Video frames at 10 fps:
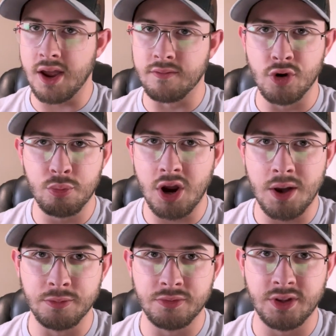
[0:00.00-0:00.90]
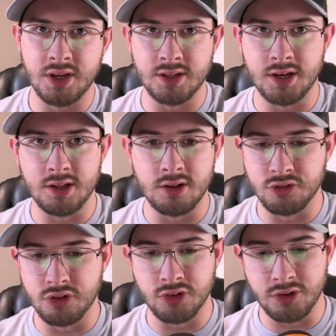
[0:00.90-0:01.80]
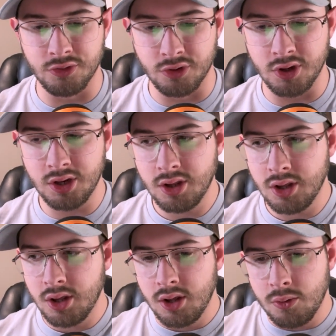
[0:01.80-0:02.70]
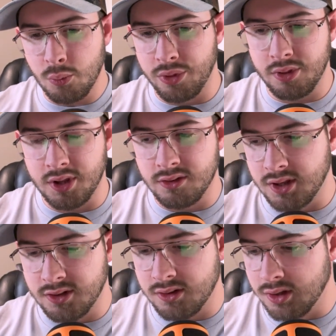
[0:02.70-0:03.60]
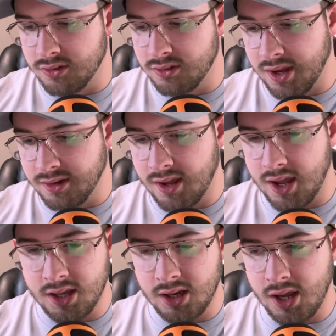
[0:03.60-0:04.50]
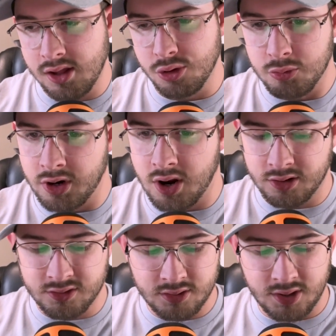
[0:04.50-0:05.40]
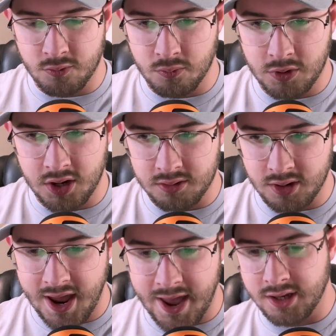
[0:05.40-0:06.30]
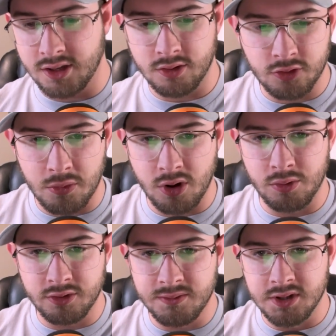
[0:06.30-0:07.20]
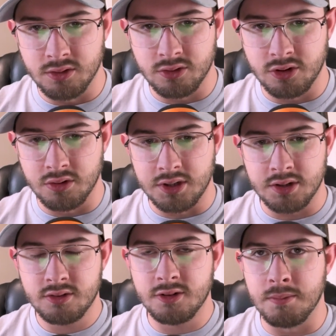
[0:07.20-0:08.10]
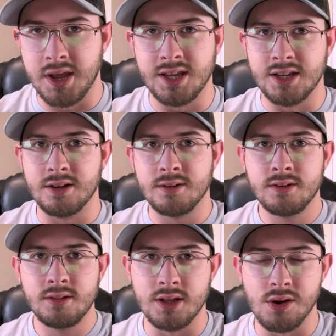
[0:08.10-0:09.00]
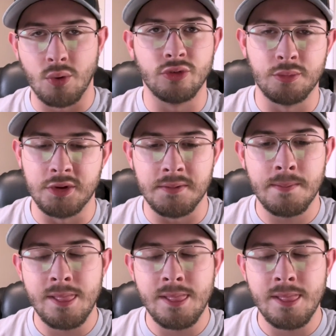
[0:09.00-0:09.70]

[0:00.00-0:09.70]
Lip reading: have no problem saying that it is just as good. With it's like taking a Luminox and adding the smartwatch features to it to make it the ultimate